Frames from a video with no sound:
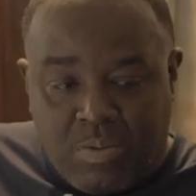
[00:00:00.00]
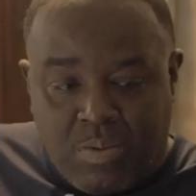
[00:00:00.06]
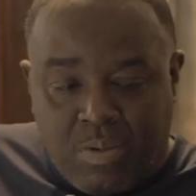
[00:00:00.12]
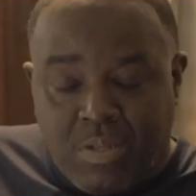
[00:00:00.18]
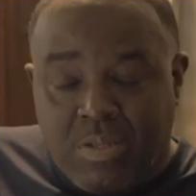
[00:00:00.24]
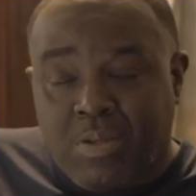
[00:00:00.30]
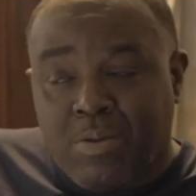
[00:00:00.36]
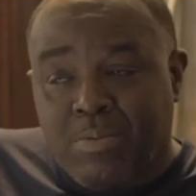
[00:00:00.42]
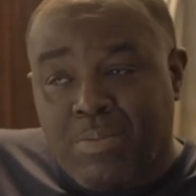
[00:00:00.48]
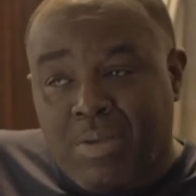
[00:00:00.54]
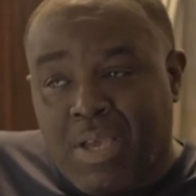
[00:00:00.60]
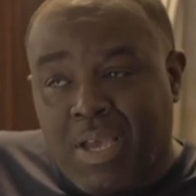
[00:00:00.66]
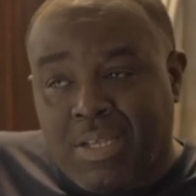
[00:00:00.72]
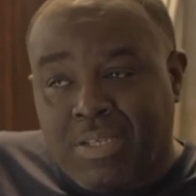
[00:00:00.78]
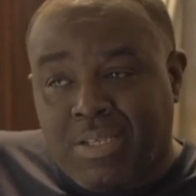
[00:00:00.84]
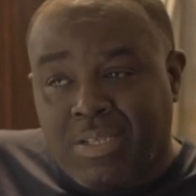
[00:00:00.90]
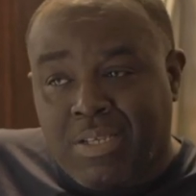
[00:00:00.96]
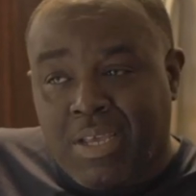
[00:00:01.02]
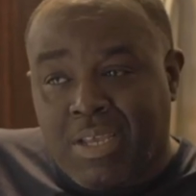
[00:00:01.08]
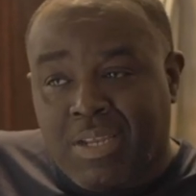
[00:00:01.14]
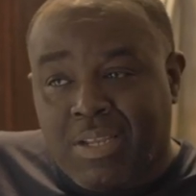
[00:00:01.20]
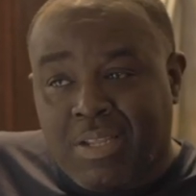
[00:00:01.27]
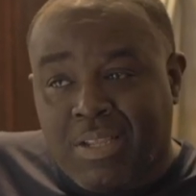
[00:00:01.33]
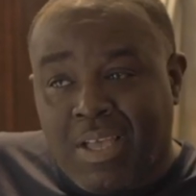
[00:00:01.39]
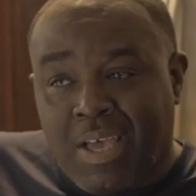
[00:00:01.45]
mean, he's gonna be
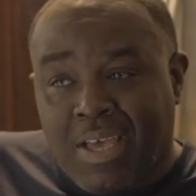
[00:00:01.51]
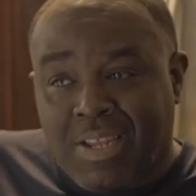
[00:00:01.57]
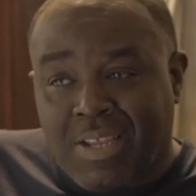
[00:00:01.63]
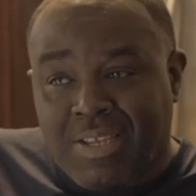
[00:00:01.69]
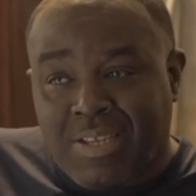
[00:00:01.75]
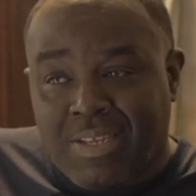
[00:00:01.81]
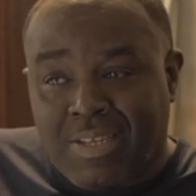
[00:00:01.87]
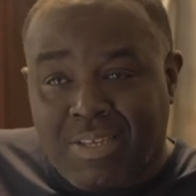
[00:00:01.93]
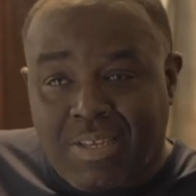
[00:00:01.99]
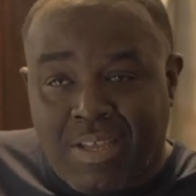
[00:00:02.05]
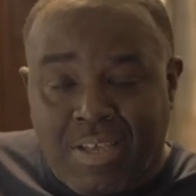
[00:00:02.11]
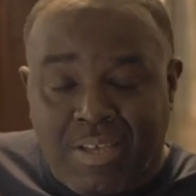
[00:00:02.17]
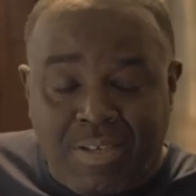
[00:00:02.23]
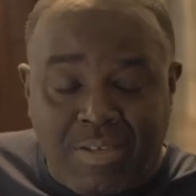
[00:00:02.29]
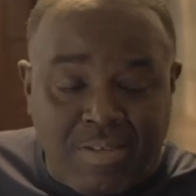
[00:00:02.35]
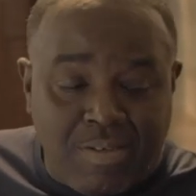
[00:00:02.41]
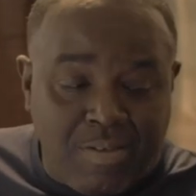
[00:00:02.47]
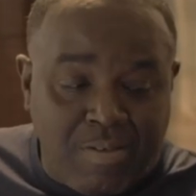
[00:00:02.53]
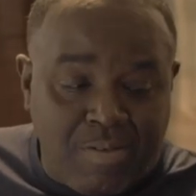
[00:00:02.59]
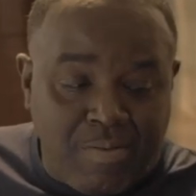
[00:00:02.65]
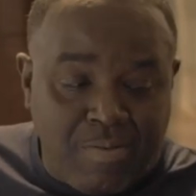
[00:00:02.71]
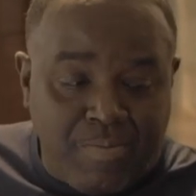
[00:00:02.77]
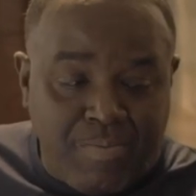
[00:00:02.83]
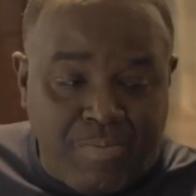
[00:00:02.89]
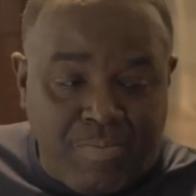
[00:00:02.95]
agitated a lot at this stage.
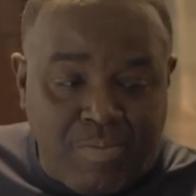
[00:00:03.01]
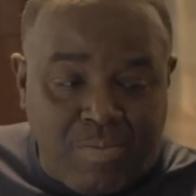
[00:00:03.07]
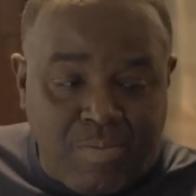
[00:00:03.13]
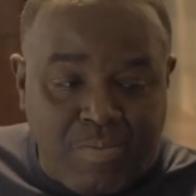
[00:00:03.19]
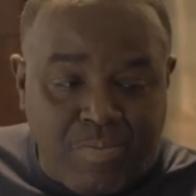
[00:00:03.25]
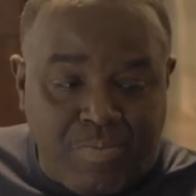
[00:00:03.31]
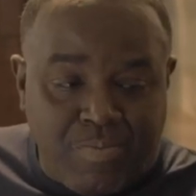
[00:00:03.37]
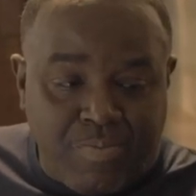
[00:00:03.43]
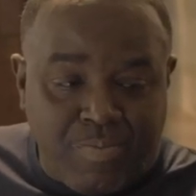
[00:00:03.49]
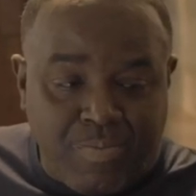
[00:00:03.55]
No, I mean, it's